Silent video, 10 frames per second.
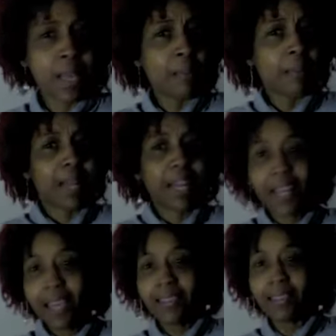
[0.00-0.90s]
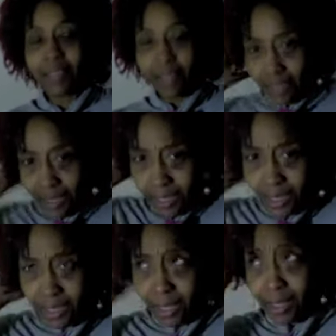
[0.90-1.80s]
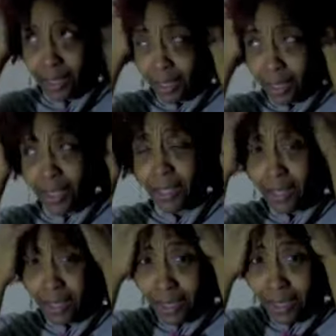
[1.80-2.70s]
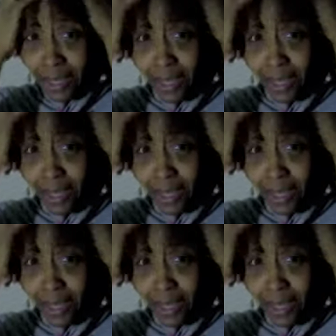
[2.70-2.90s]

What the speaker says: But I like this. This is a nice.